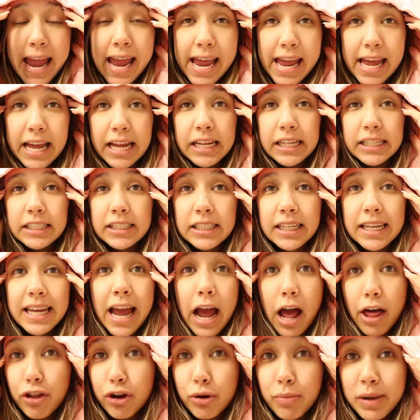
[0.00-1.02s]
and
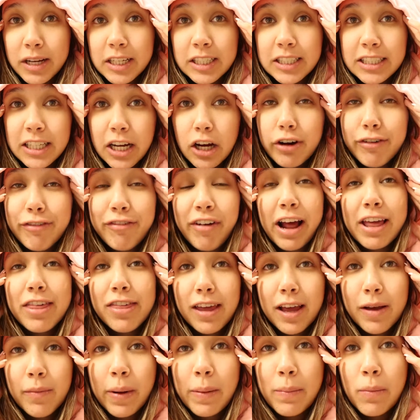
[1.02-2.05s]
gather myself. I
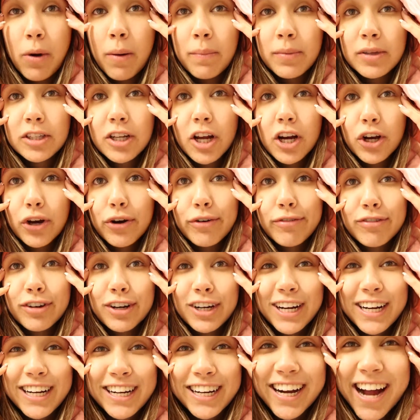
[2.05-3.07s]
think my mom is hungover.